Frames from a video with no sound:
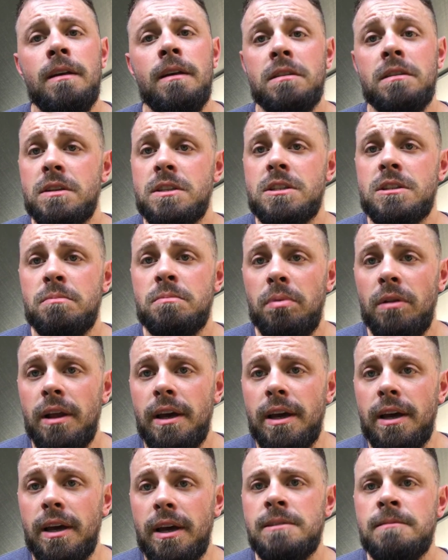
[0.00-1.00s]
The
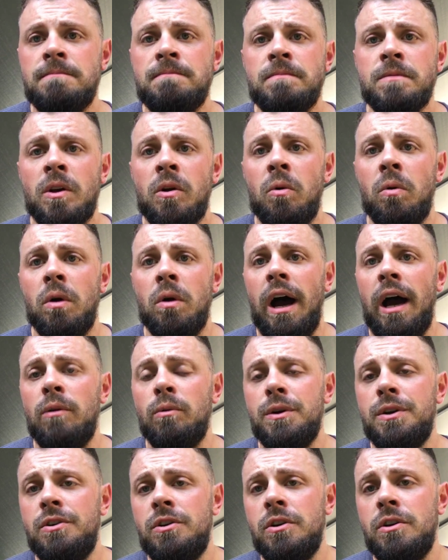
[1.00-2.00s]
split, what I
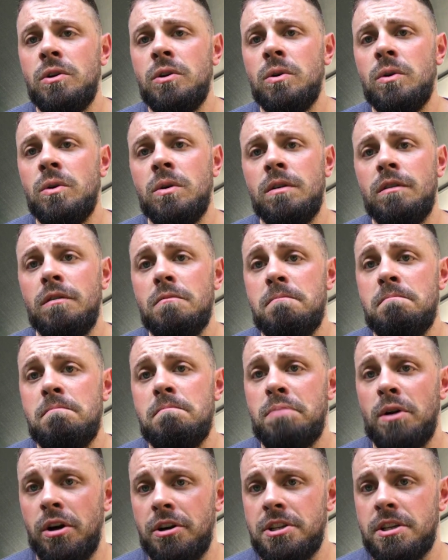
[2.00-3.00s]
would do
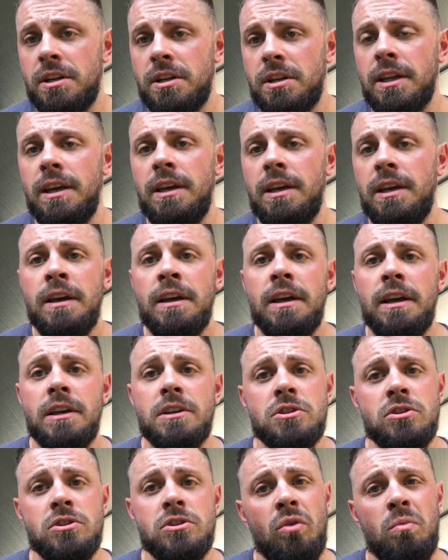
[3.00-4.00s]
personally
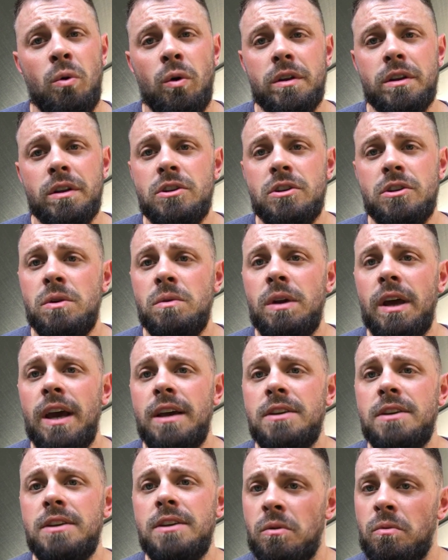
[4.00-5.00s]
is no more than 2
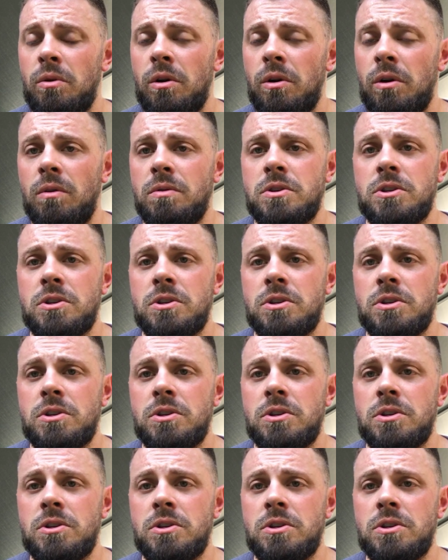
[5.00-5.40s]
days in a row.